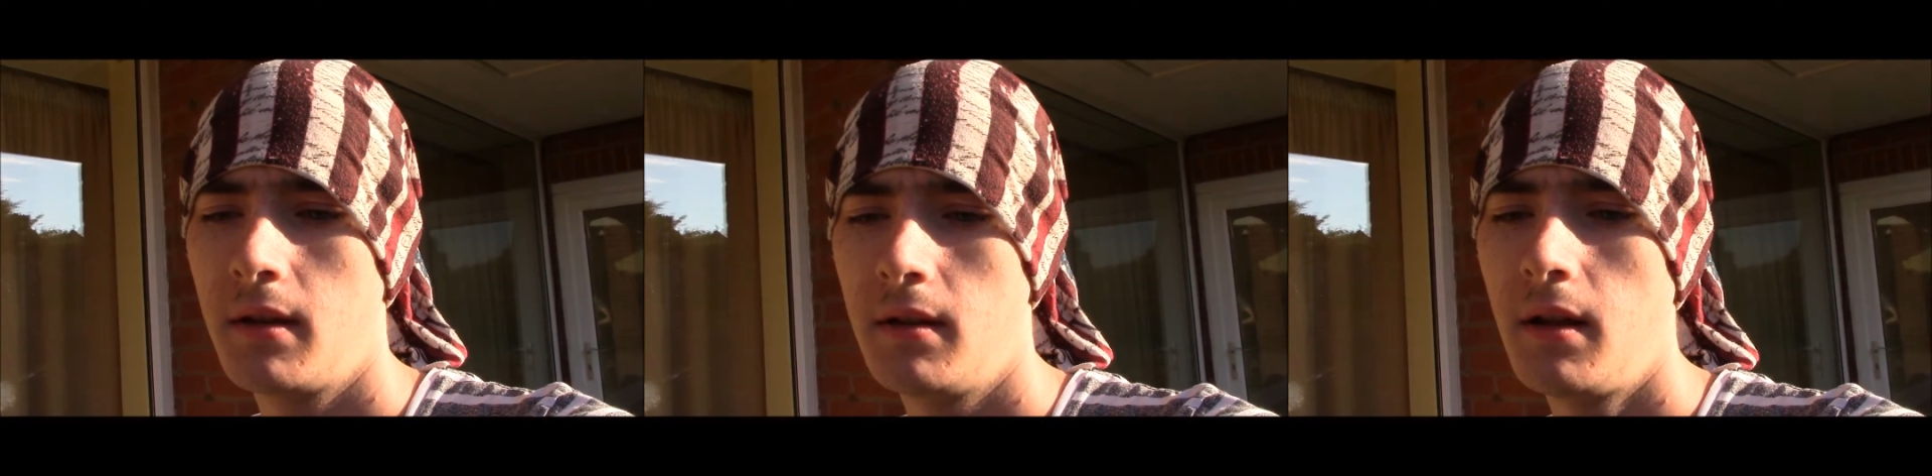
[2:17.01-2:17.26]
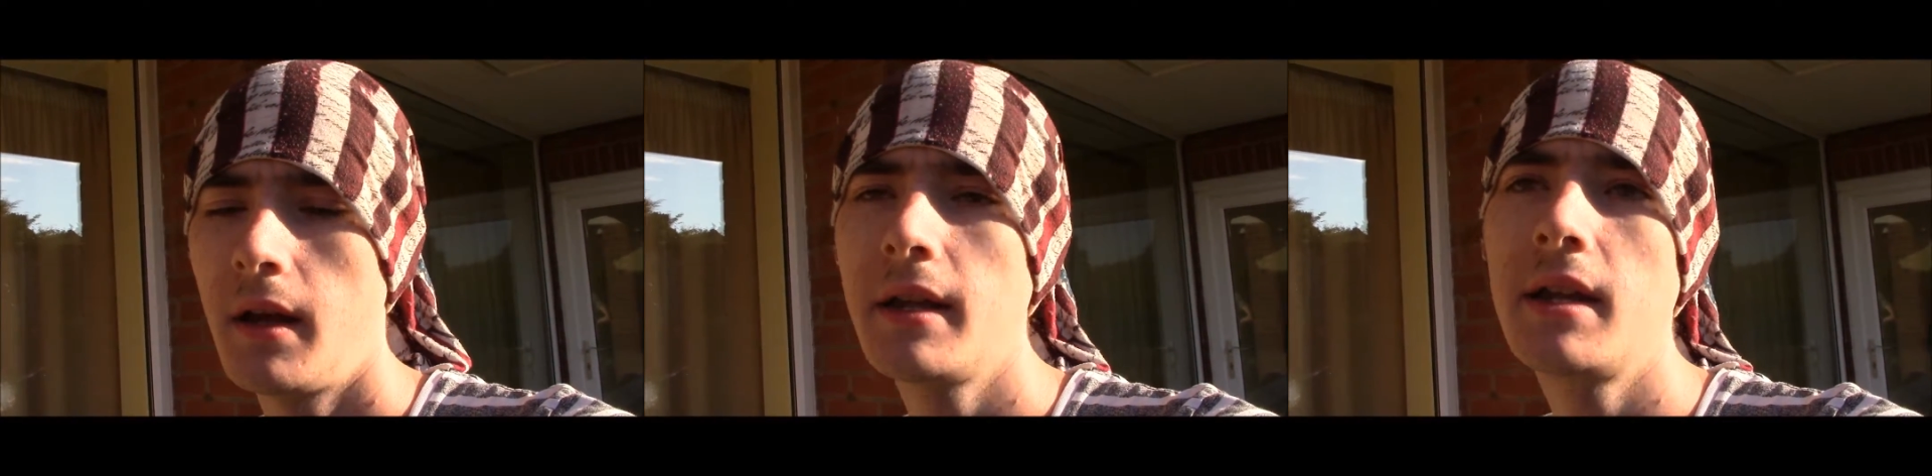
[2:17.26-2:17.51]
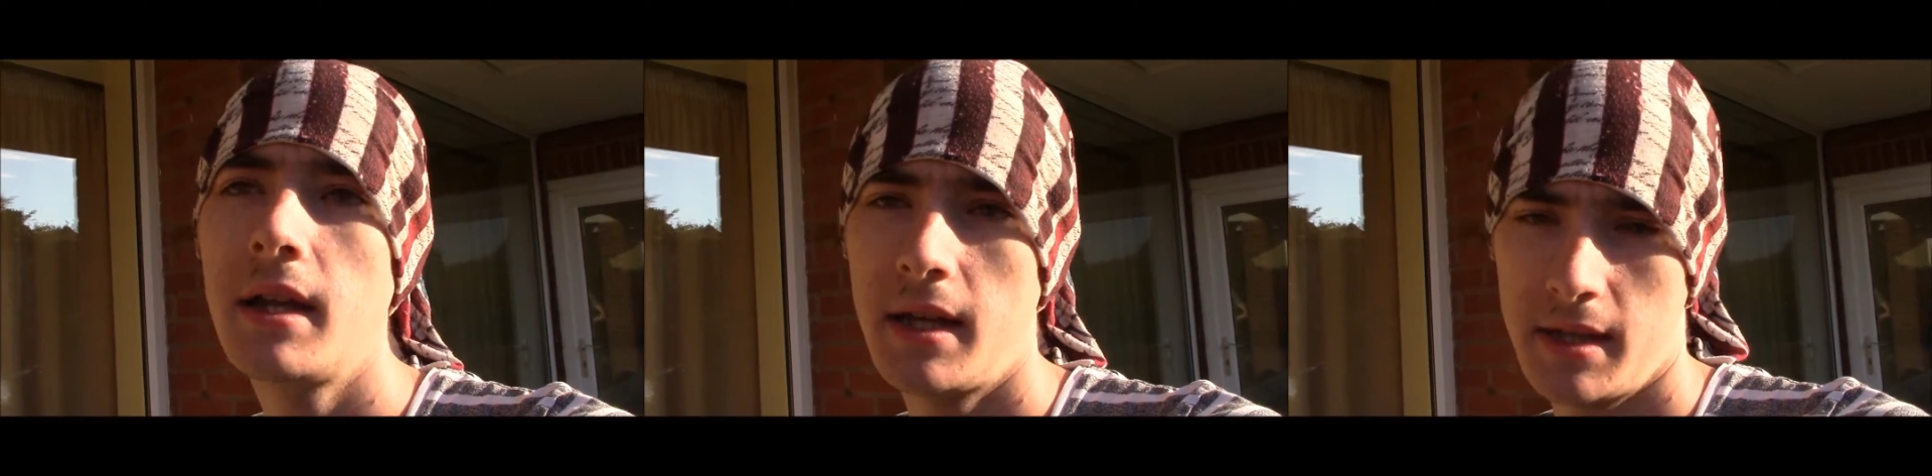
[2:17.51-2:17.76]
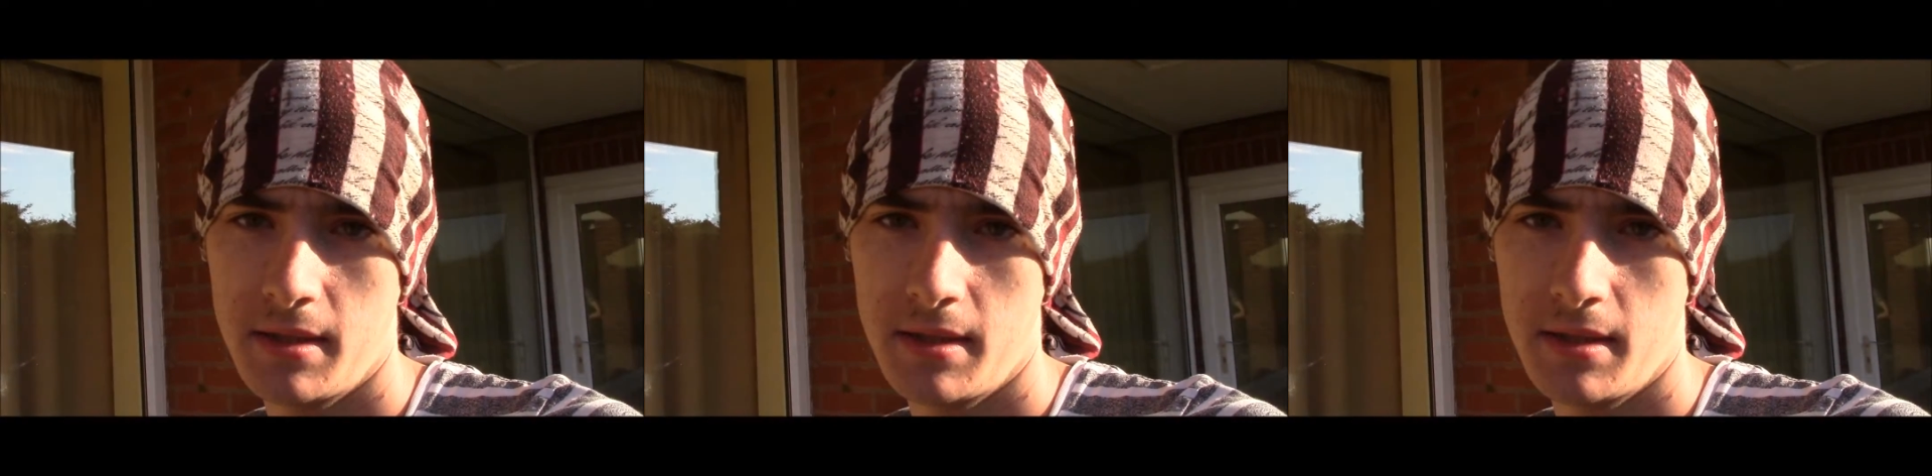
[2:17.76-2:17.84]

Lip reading: lightning